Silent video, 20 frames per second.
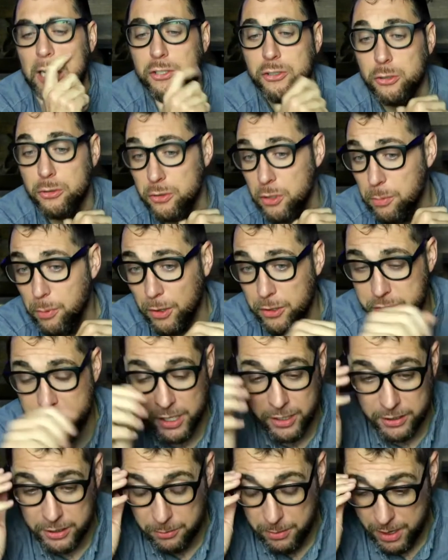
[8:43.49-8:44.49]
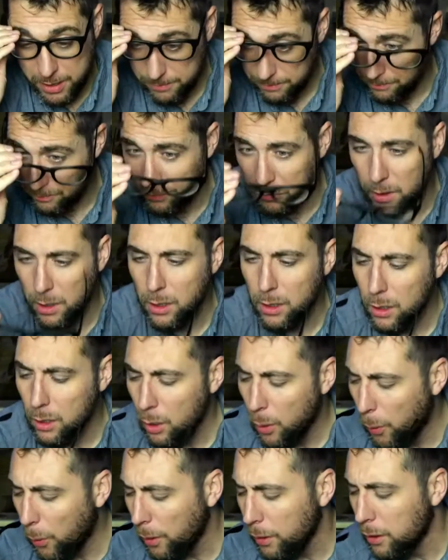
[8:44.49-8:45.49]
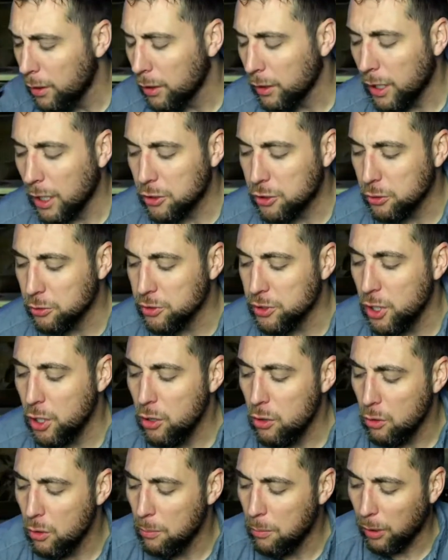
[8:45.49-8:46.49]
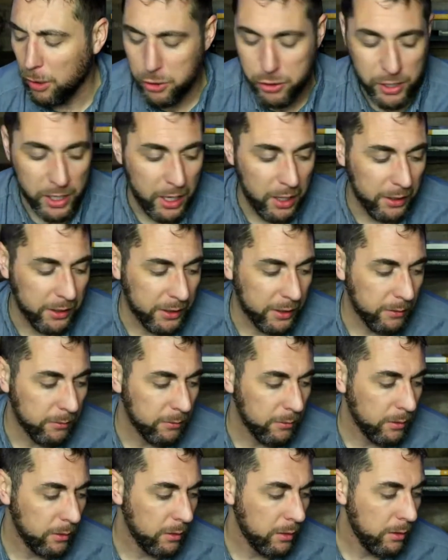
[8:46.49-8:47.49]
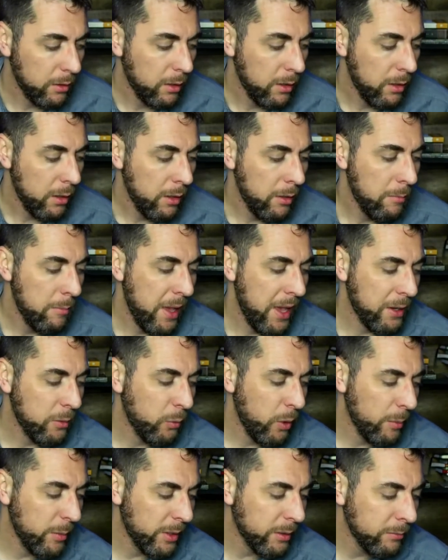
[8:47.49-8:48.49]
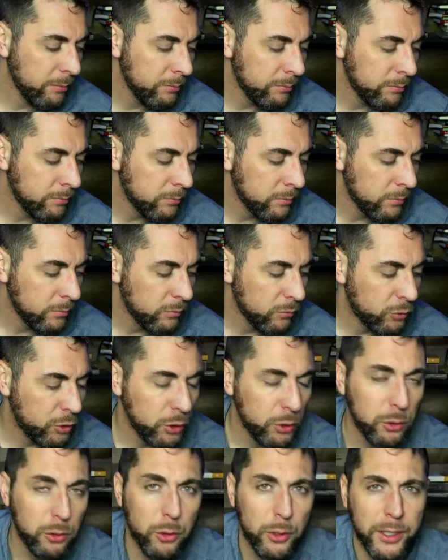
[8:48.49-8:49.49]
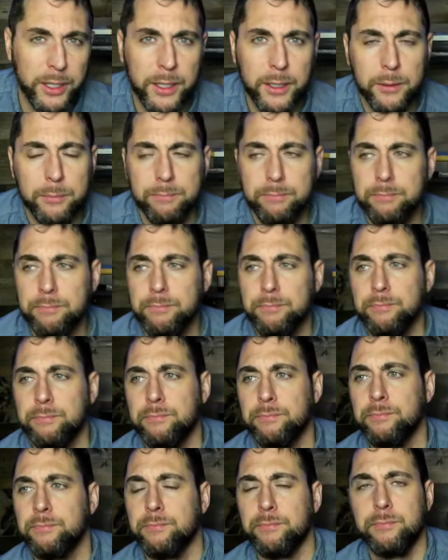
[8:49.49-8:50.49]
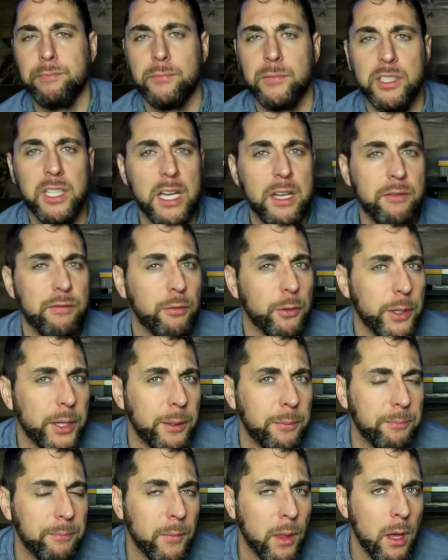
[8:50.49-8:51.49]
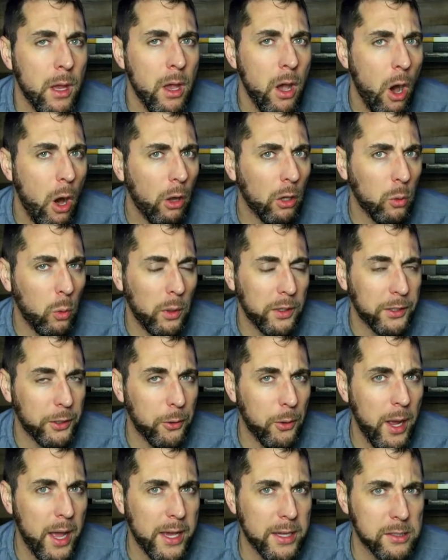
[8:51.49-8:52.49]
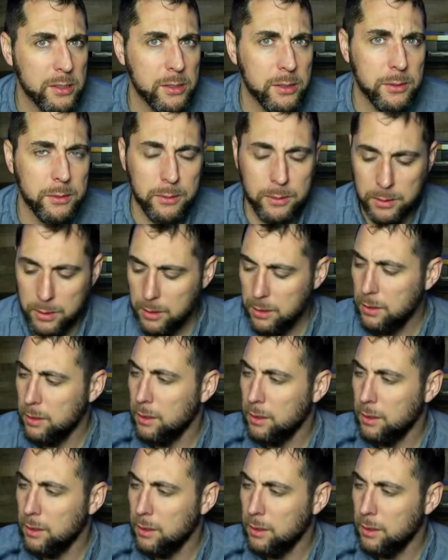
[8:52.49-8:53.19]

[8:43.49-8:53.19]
God shows no partiality, right? God shows no partiality. Men, women, Jew, Greek, slave, free, all are one in Christ.